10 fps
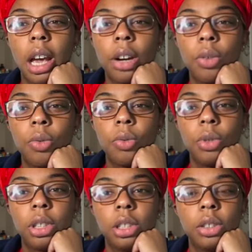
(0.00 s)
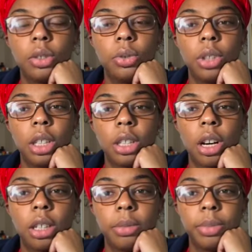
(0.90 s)
I don't want to get
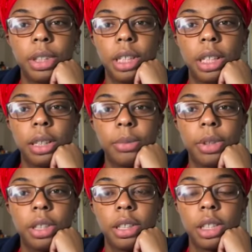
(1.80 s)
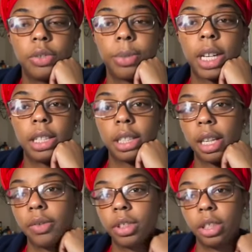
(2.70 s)
caught up in that, because everybody's
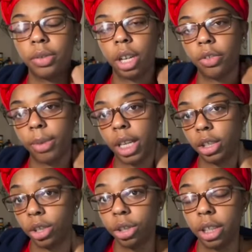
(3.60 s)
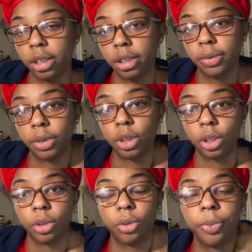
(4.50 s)
life is different. Everybody's journey is different.
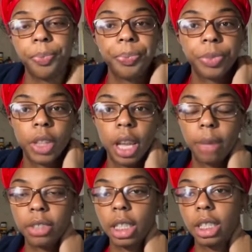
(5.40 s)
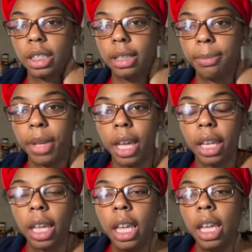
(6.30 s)
So I'm taking a step
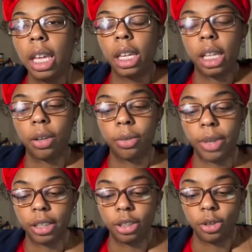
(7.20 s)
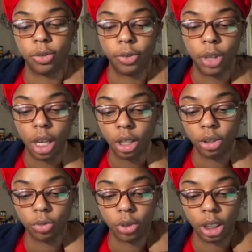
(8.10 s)
back and allowing myself
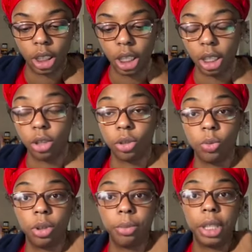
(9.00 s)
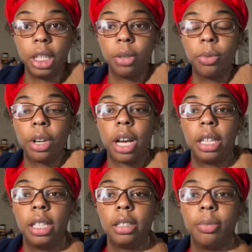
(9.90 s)
to really get in tune with me and where I
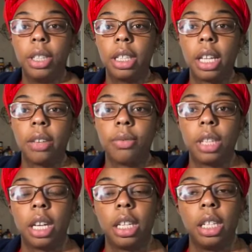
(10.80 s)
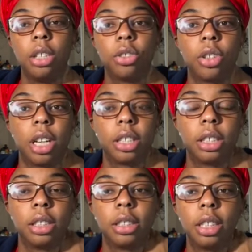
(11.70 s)
need to be in life without any
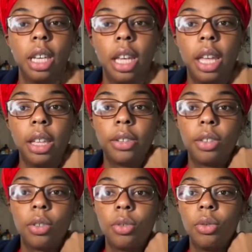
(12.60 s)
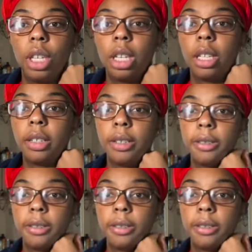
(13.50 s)
distractions. So yeah,